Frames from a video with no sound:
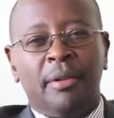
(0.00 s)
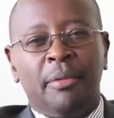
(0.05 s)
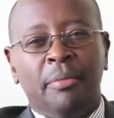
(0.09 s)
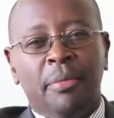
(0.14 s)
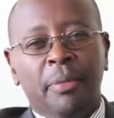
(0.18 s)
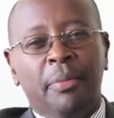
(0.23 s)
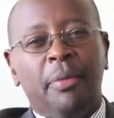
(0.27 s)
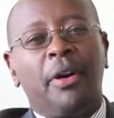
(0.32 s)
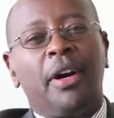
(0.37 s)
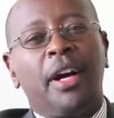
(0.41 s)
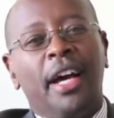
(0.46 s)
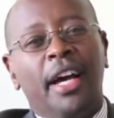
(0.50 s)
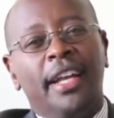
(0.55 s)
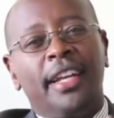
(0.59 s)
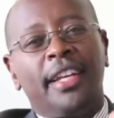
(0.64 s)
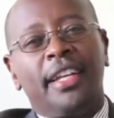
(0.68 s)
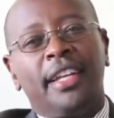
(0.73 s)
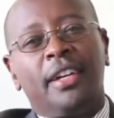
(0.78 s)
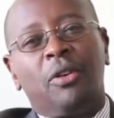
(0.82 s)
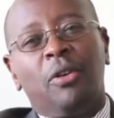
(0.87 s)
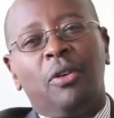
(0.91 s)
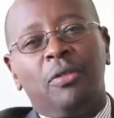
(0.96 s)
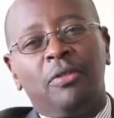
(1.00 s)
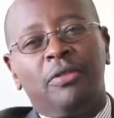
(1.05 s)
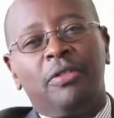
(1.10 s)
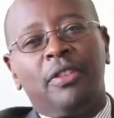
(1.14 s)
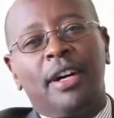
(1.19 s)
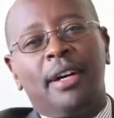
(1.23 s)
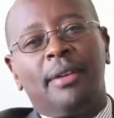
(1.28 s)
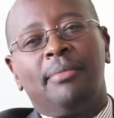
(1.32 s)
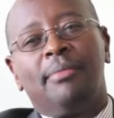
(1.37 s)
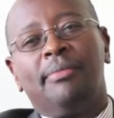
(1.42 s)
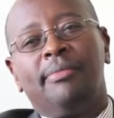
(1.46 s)
People can
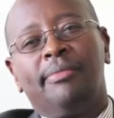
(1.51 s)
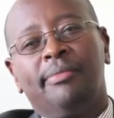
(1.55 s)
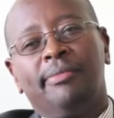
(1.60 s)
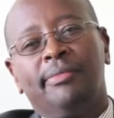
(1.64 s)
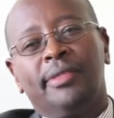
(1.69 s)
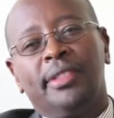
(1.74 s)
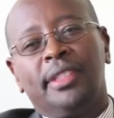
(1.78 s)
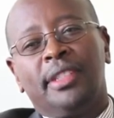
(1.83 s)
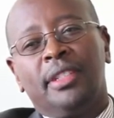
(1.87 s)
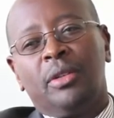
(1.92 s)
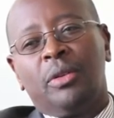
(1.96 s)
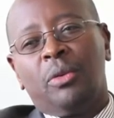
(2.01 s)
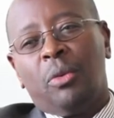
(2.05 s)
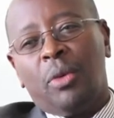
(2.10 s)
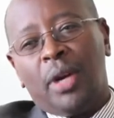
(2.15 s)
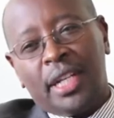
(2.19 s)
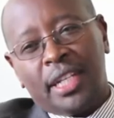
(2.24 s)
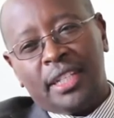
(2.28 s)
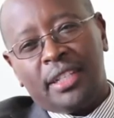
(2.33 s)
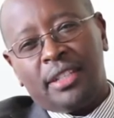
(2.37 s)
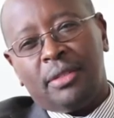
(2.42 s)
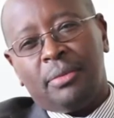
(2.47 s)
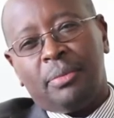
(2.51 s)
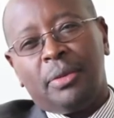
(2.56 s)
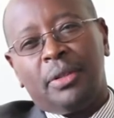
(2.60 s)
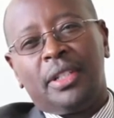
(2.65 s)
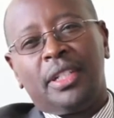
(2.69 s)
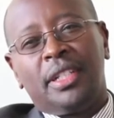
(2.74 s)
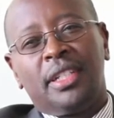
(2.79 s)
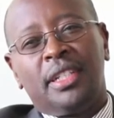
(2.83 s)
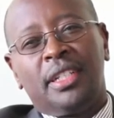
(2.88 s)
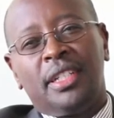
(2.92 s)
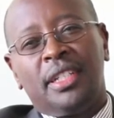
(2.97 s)
confirm what is
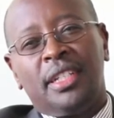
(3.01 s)
reported